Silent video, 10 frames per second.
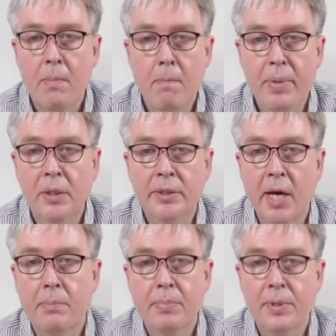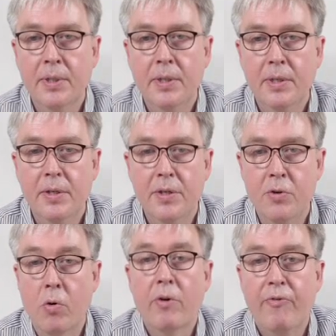build up
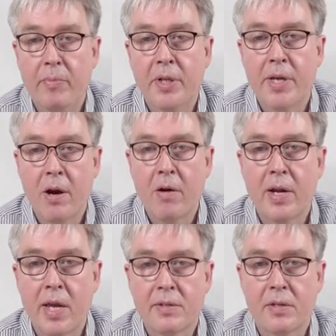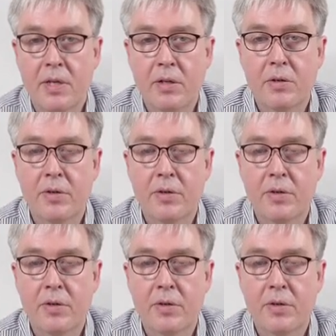your familiarity as a teacher.